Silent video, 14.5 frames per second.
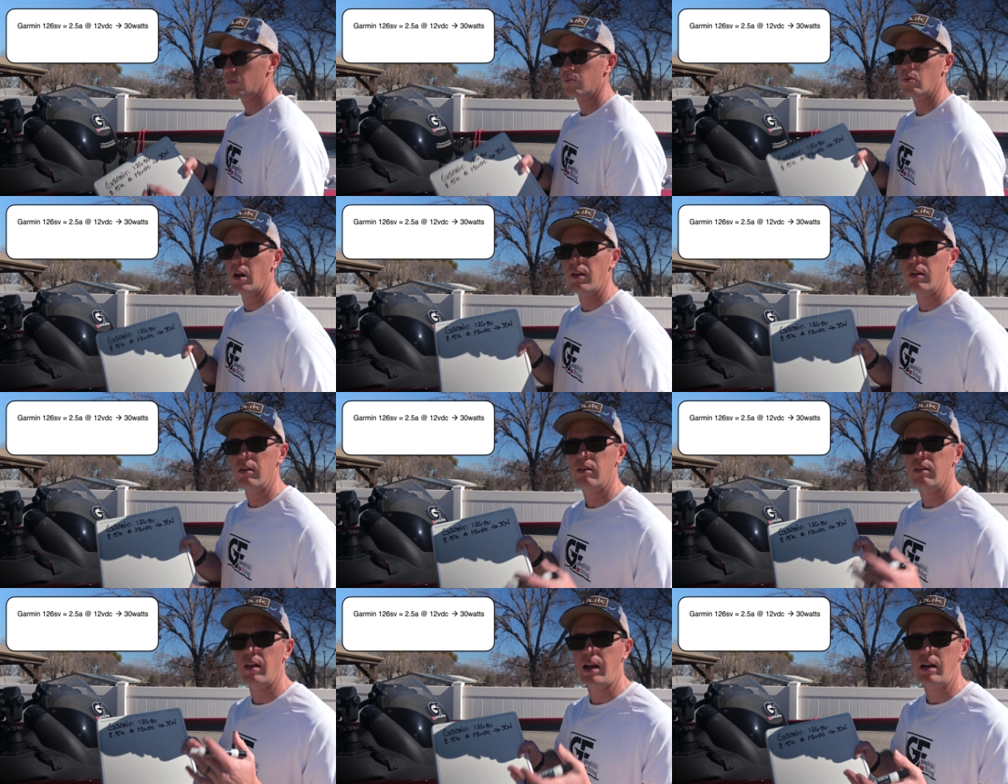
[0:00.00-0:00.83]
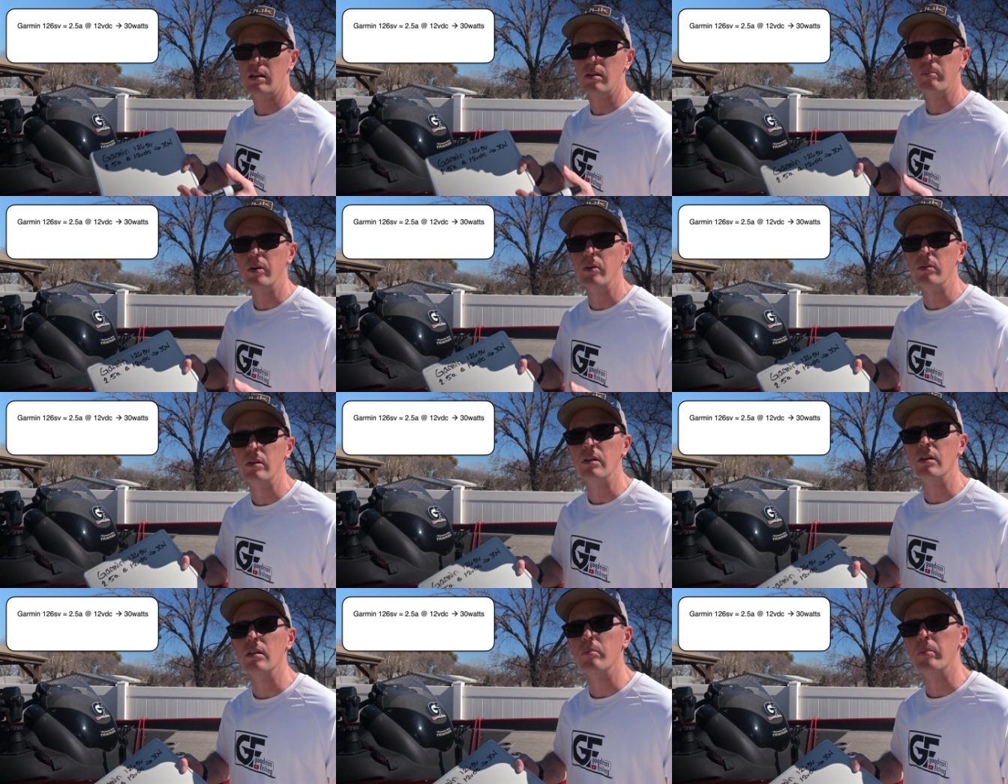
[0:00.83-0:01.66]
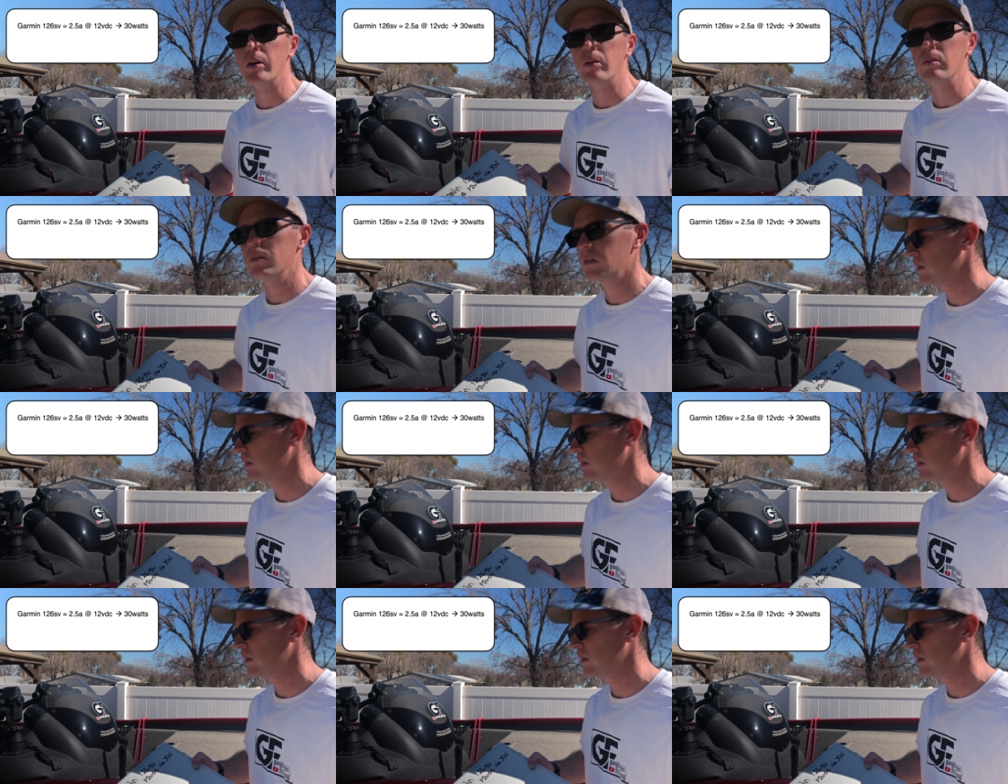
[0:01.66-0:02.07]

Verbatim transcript: run that component on the boat.